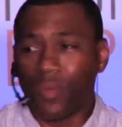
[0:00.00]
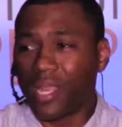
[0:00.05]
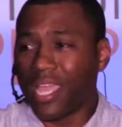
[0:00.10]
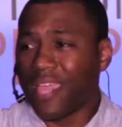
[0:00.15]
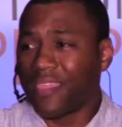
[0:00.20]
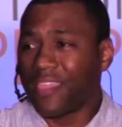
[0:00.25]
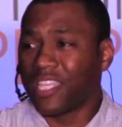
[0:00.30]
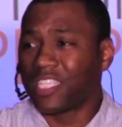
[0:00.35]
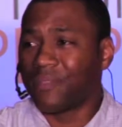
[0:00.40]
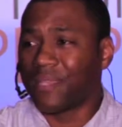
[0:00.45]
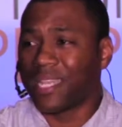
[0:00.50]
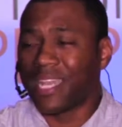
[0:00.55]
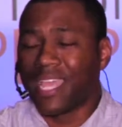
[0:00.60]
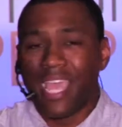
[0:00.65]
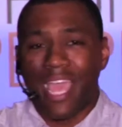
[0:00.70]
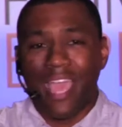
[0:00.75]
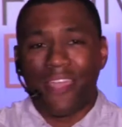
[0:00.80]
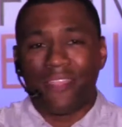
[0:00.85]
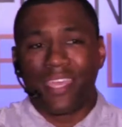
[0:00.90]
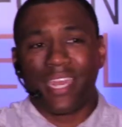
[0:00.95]
You were in this,
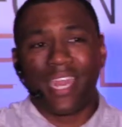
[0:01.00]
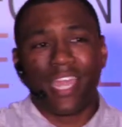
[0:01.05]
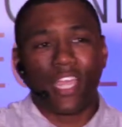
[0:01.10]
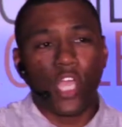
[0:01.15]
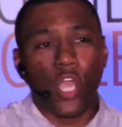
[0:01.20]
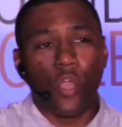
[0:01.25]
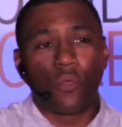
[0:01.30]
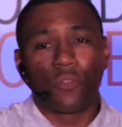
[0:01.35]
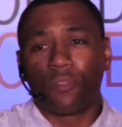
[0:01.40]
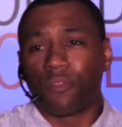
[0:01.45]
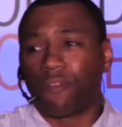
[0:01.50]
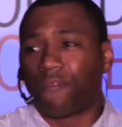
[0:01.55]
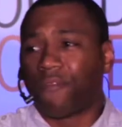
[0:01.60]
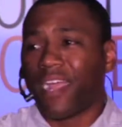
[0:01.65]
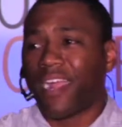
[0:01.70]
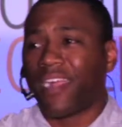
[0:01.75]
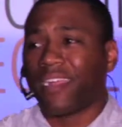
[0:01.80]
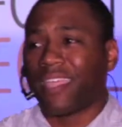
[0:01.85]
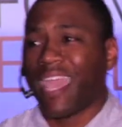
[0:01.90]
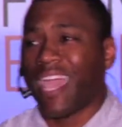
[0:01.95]
and then I go through
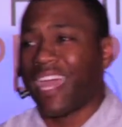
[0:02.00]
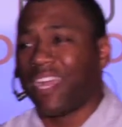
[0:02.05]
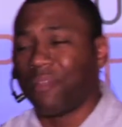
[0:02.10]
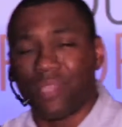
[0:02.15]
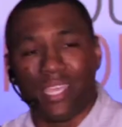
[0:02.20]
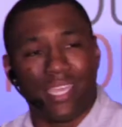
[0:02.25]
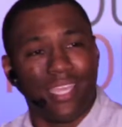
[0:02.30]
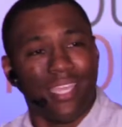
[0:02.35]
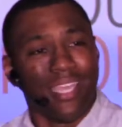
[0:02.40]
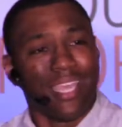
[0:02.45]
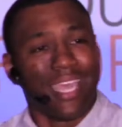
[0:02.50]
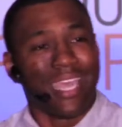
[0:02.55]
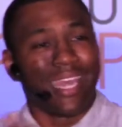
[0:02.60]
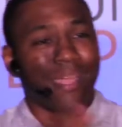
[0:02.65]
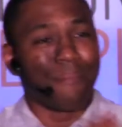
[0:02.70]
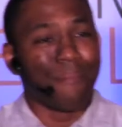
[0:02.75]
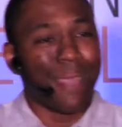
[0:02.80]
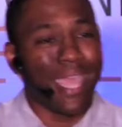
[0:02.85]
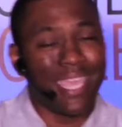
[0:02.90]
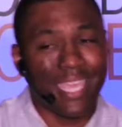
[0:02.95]
the fire academy,
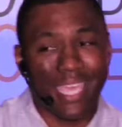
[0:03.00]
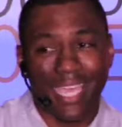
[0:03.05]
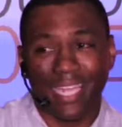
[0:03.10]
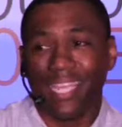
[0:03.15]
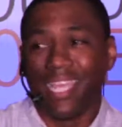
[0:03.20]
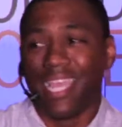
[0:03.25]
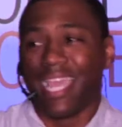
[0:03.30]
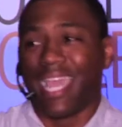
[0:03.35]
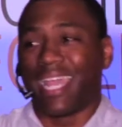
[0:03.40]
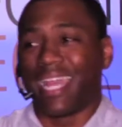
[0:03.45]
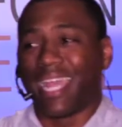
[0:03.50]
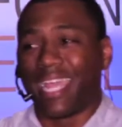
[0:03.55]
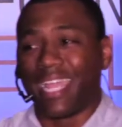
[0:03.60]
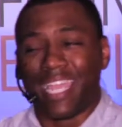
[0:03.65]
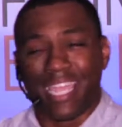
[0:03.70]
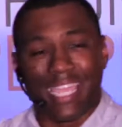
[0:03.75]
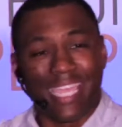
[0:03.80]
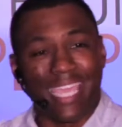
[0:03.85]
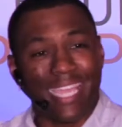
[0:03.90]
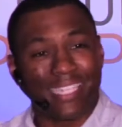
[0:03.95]
and I make it, and
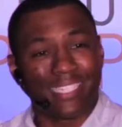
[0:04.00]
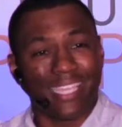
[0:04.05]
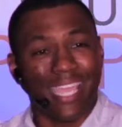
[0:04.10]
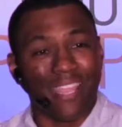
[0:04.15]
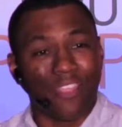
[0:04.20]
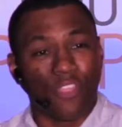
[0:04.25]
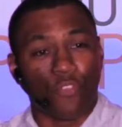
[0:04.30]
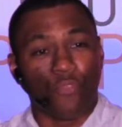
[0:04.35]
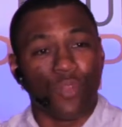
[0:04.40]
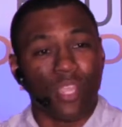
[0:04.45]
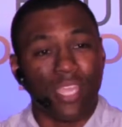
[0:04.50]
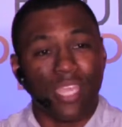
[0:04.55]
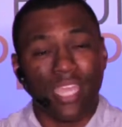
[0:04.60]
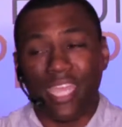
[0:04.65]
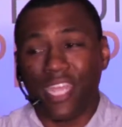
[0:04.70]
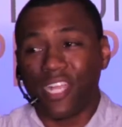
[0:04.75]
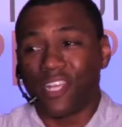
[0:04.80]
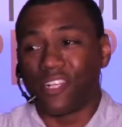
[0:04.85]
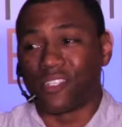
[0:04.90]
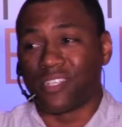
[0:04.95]
I get, in 3
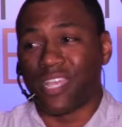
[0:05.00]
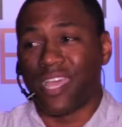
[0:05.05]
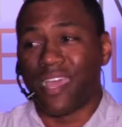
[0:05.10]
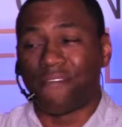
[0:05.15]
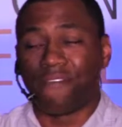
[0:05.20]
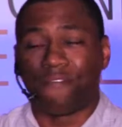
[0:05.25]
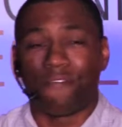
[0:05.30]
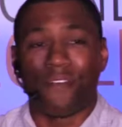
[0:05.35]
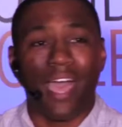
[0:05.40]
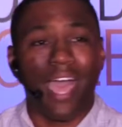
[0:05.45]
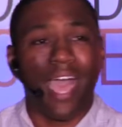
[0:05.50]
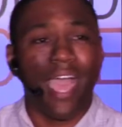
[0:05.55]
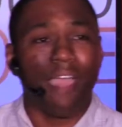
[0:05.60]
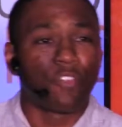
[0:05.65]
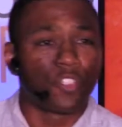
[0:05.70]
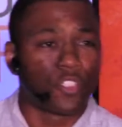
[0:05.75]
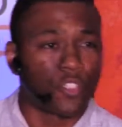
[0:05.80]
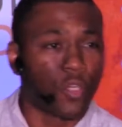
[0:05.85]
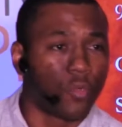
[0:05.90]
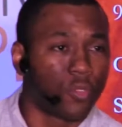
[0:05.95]
years, I had
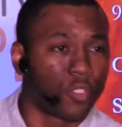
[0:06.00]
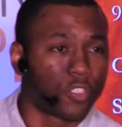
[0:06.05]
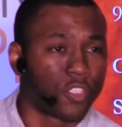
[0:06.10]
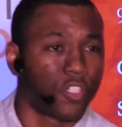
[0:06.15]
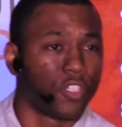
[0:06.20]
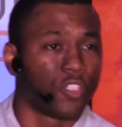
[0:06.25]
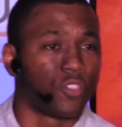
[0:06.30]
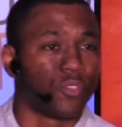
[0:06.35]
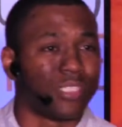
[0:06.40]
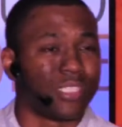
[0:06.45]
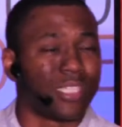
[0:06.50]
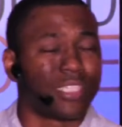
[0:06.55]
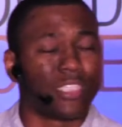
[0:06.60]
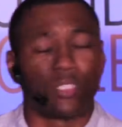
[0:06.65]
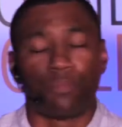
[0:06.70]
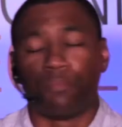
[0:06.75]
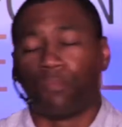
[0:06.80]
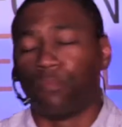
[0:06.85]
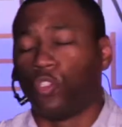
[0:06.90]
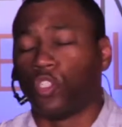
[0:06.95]
5 shoulder surgeries.
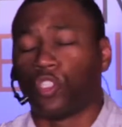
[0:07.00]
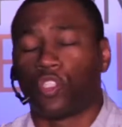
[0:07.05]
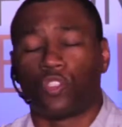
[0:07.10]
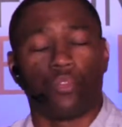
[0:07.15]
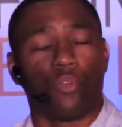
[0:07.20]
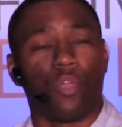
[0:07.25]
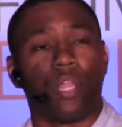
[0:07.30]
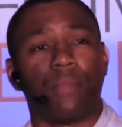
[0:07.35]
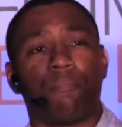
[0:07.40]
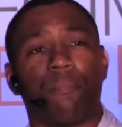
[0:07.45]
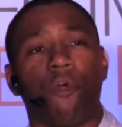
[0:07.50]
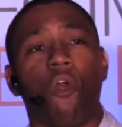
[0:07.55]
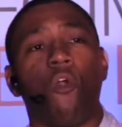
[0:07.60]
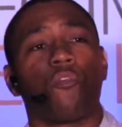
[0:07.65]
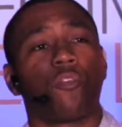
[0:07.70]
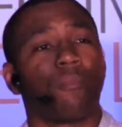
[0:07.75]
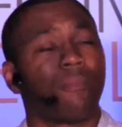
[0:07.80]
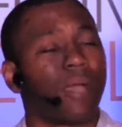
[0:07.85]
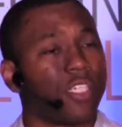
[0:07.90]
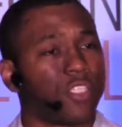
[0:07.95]
I just destroyed
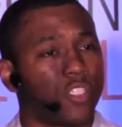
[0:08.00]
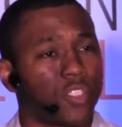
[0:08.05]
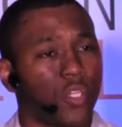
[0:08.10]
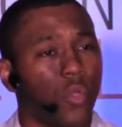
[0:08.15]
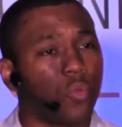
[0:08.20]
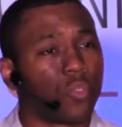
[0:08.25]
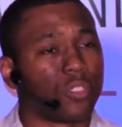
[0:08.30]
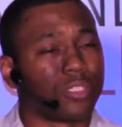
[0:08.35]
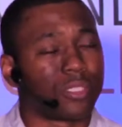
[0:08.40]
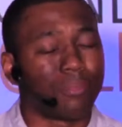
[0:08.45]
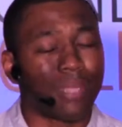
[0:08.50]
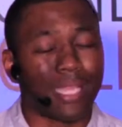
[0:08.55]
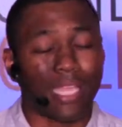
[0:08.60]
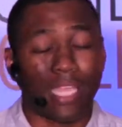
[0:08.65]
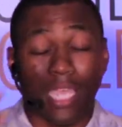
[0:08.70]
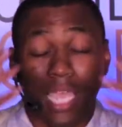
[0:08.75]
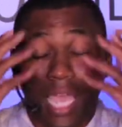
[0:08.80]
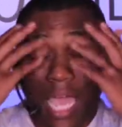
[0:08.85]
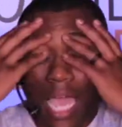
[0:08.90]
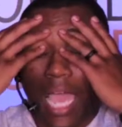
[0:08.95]
both of my shoulders. I'm
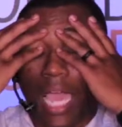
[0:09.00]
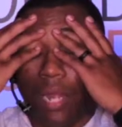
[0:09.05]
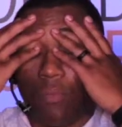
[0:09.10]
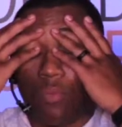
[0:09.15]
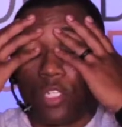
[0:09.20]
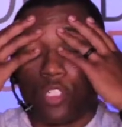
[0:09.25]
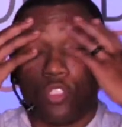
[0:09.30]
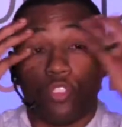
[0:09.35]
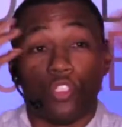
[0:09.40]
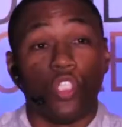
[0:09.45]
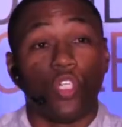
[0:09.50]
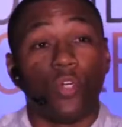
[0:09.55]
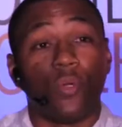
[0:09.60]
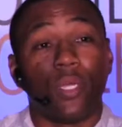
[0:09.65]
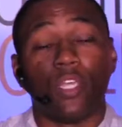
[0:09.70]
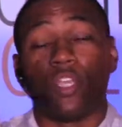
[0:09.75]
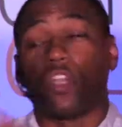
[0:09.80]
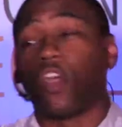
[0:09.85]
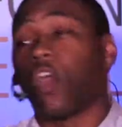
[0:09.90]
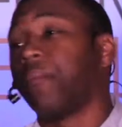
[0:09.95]
like, God, what are you
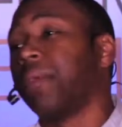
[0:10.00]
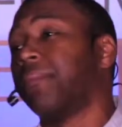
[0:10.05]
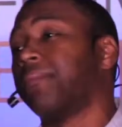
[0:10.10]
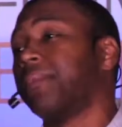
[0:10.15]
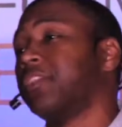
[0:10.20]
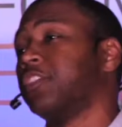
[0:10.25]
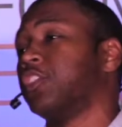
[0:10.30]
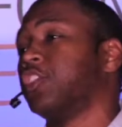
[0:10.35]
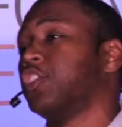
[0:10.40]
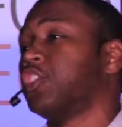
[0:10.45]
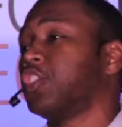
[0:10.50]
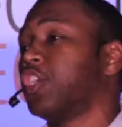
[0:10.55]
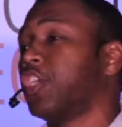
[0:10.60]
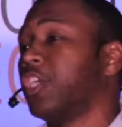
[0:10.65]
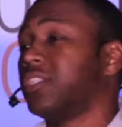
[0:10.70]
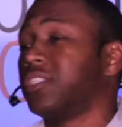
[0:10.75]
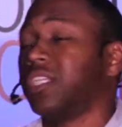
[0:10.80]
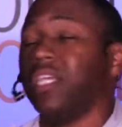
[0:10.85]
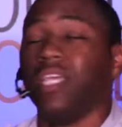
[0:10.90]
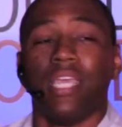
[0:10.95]
doing? You called me to plant this
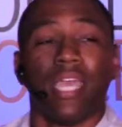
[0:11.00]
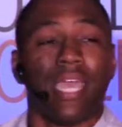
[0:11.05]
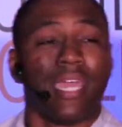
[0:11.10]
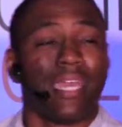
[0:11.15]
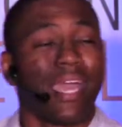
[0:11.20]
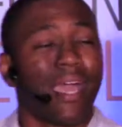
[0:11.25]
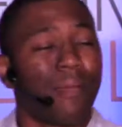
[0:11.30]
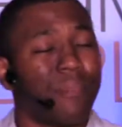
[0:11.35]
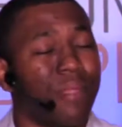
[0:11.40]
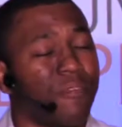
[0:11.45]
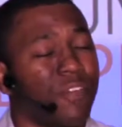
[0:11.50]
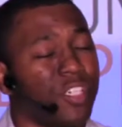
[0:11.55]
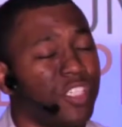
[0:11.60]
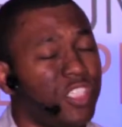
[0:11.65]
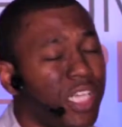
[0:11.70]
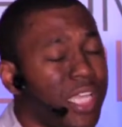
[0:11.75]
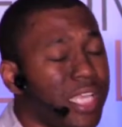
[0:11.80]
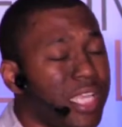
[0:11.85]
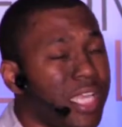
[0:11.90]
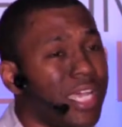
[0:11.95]
church, and now I'm in
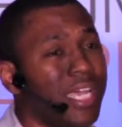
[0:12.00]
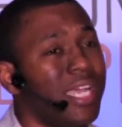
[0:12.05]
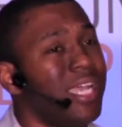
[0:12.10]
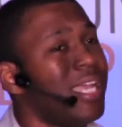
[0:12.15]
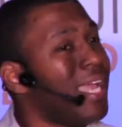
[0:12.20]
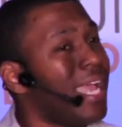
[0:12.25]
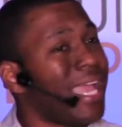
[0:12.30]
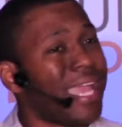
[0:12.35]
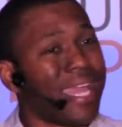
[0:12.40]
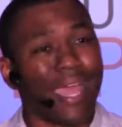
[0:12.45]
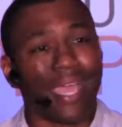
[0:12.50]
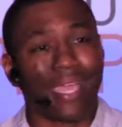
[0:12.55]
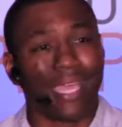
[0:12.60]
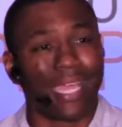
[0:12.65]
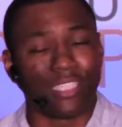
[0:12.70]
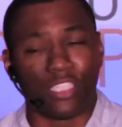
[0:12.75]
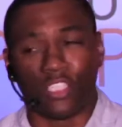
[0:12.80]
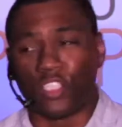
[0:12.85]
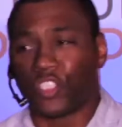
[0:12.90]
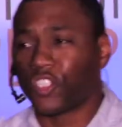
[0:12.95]
Virginia, and
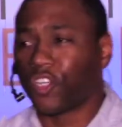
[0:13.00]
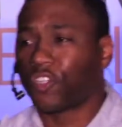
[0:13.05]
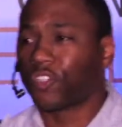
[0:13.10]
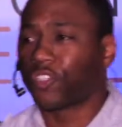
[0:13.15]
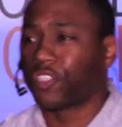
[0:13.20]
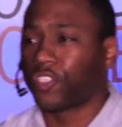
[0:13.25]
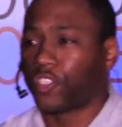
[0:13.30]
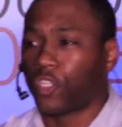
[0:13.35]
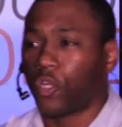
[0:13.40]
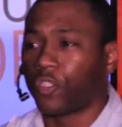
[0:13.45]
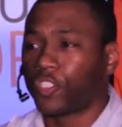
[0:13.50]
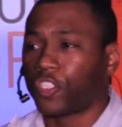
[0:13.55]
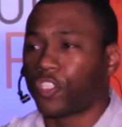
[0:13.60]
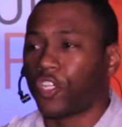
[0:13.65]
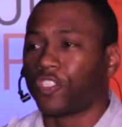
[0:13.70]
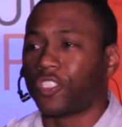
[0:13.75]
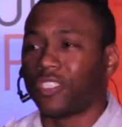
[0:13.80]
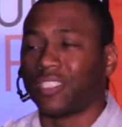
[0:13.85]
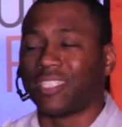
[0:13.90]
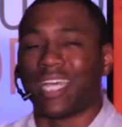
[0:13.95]
I got these shoulder
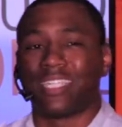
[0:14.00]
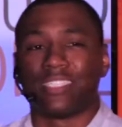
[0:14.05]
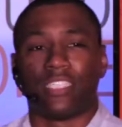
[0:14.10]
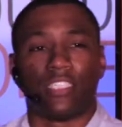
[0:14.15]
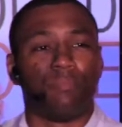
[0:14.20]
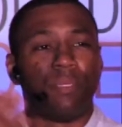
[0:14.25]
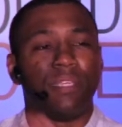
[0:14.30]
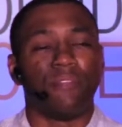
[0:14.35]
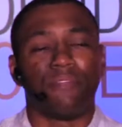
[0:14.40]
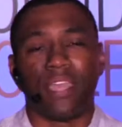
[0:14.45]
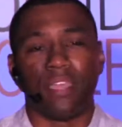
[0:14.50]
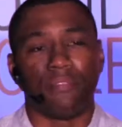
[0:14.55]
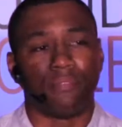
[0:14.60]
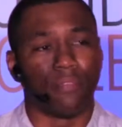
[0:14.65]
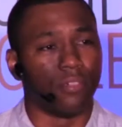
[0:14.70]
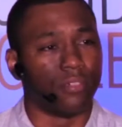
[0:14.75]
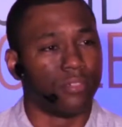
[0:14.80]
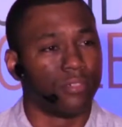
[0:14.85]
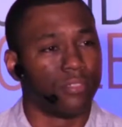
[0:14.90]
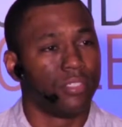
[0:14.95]
surgeries, and God says, be
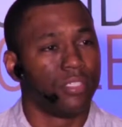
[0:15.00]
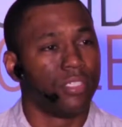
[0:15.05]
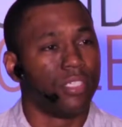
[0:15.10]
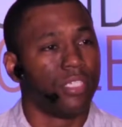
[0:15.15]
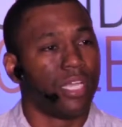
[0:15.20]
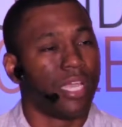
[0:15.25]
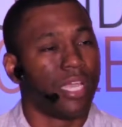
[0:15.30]
faithful.